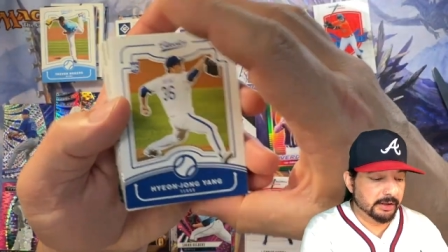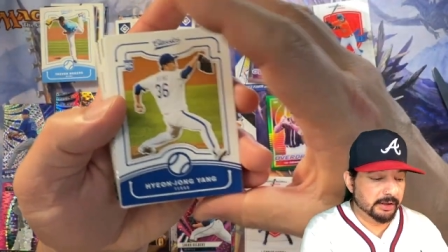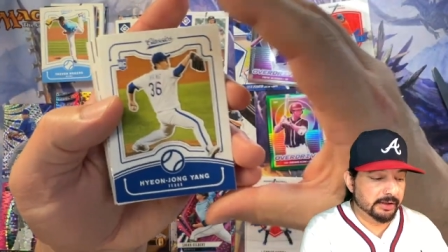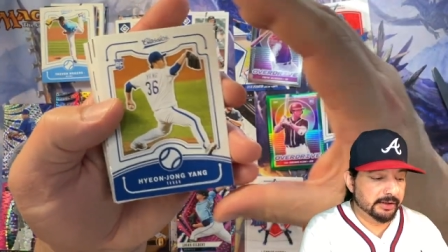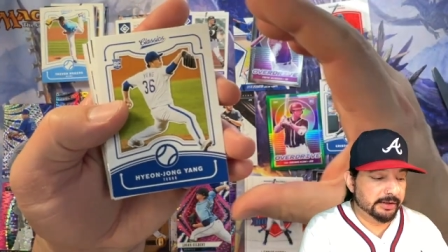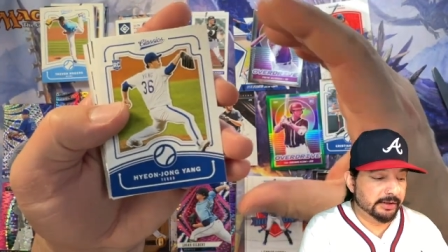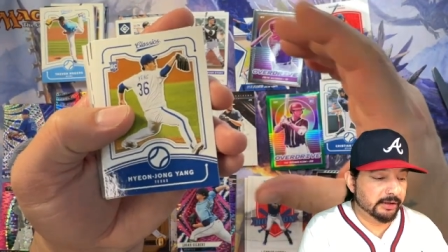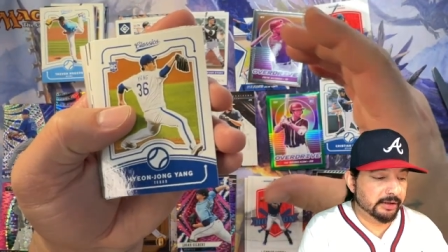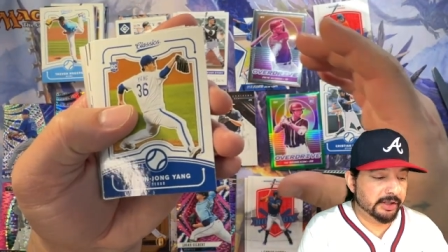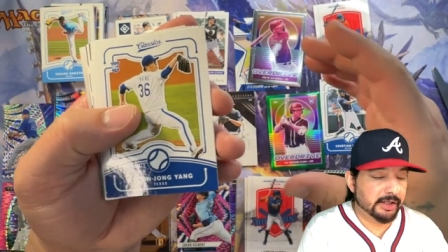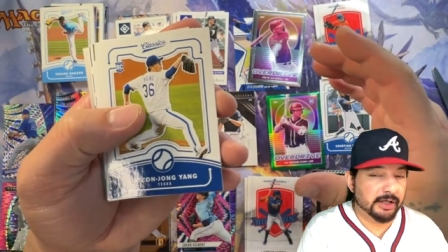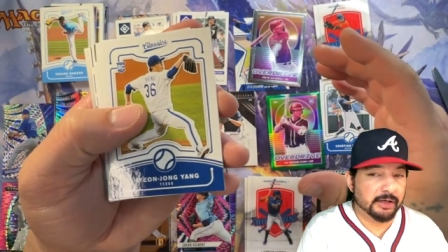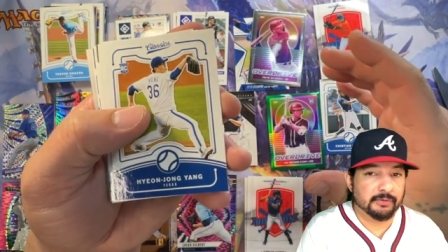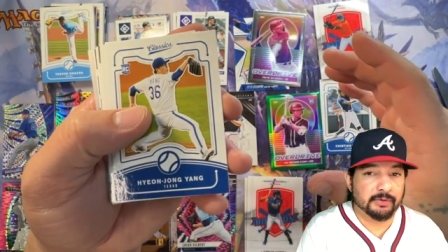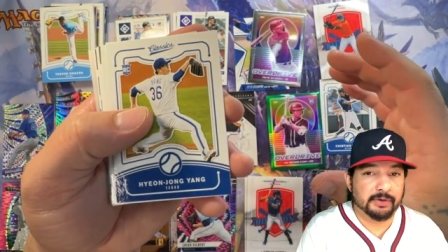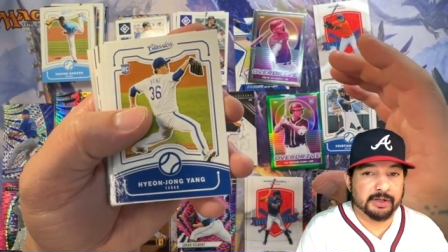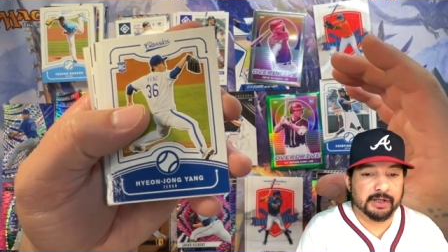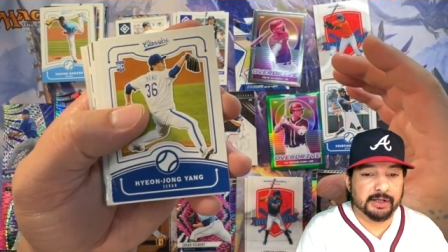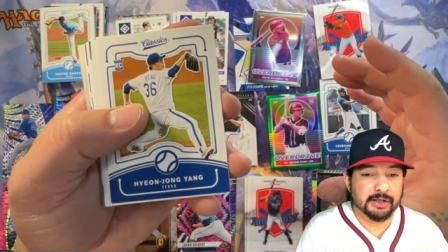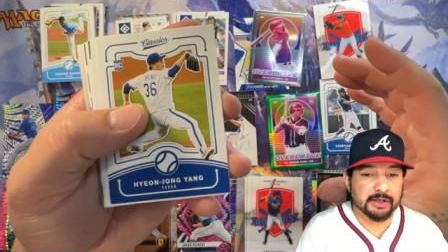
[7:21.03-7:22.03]
Starting out
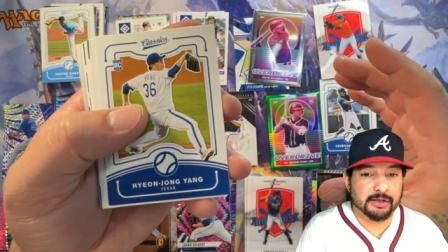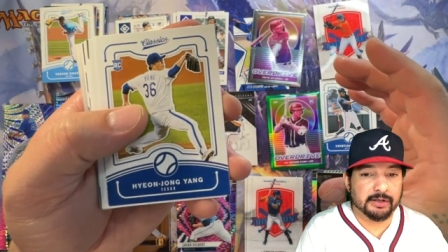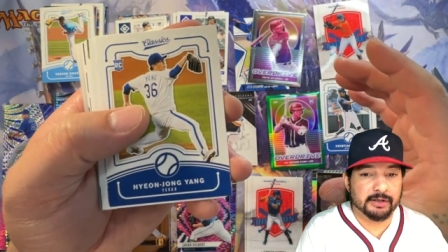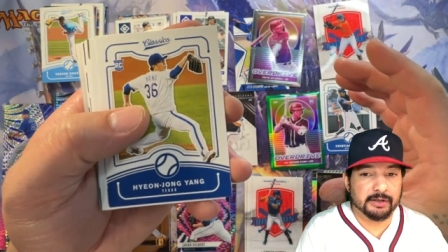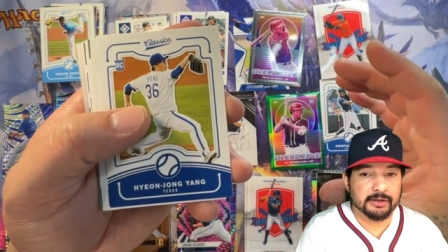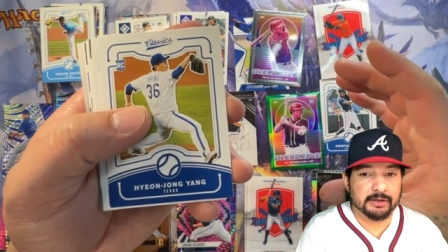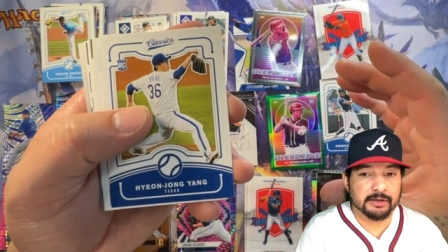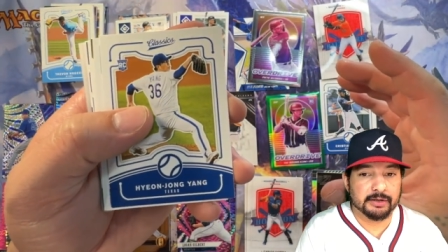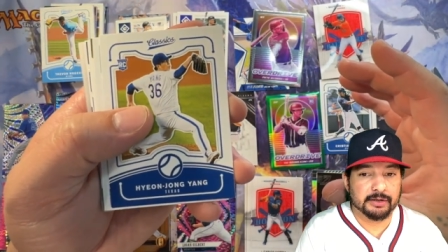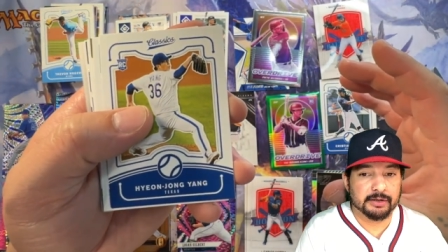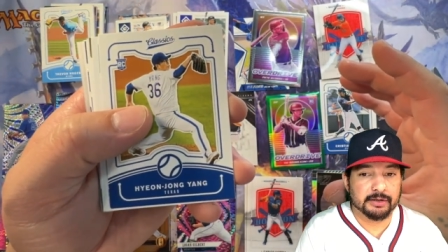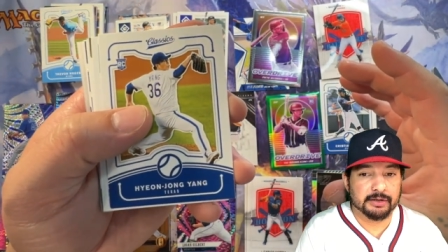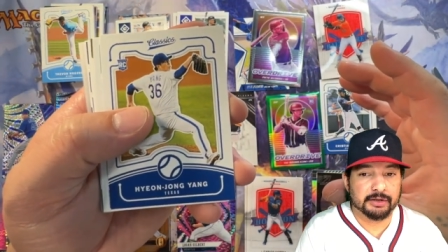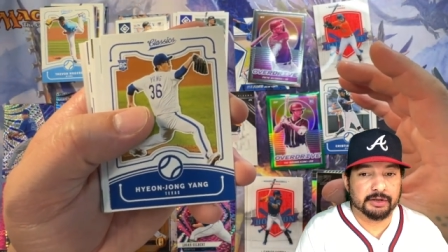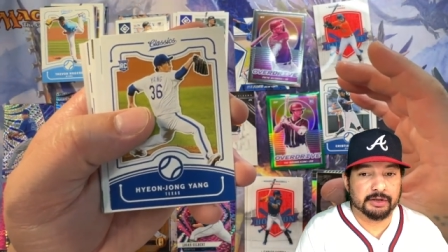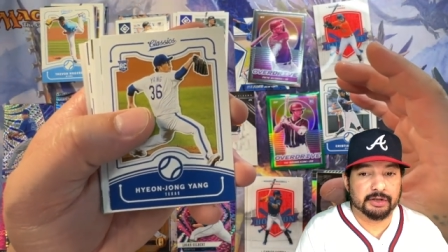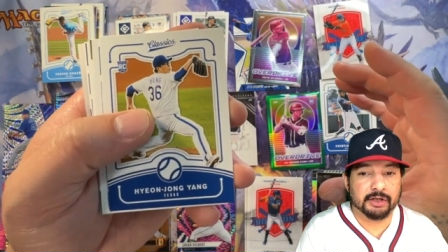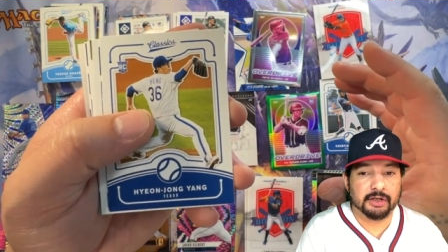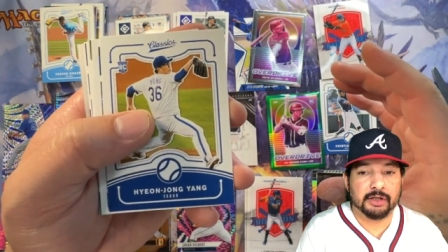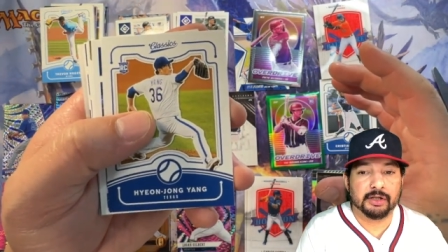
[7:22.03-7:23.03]
with Hyung
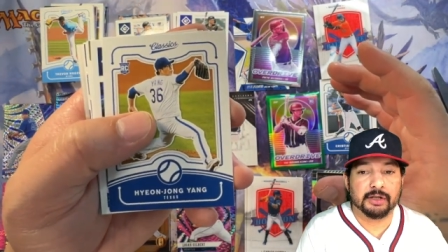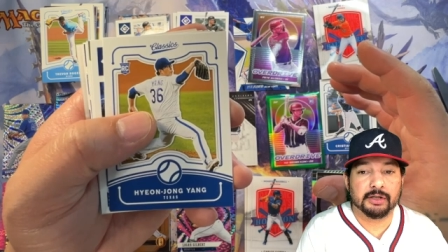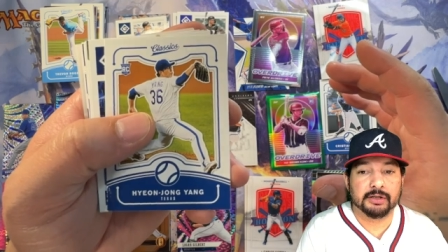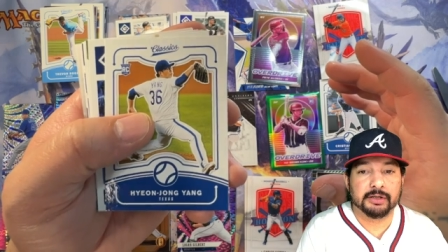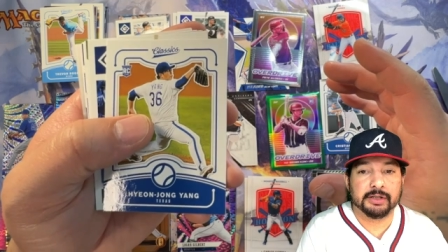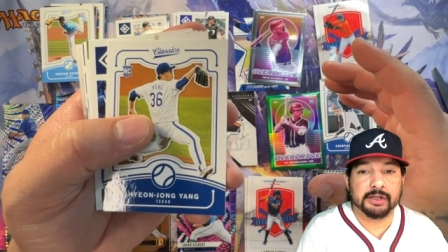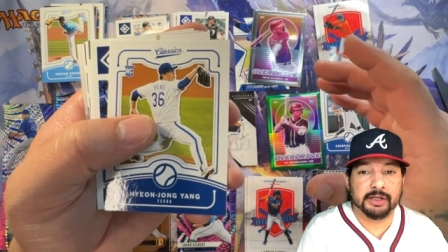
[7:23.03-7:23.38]
Jong